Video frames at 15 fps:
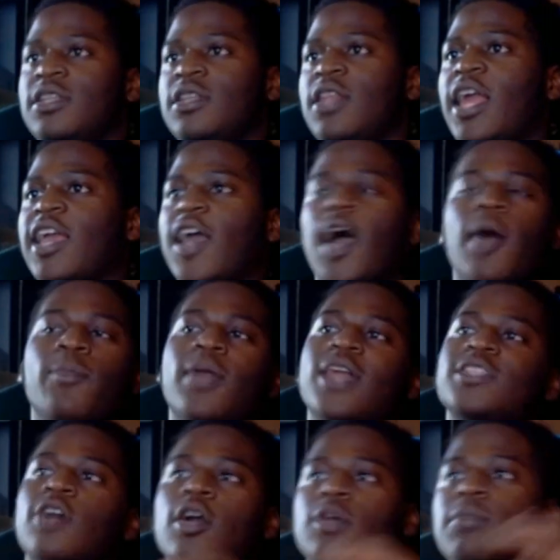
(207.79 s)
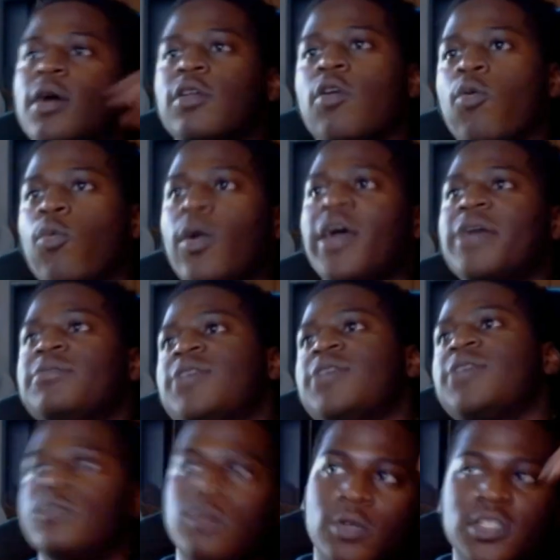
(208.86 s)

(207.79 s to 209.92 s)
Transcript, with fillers: Like I'm not talking about no website source.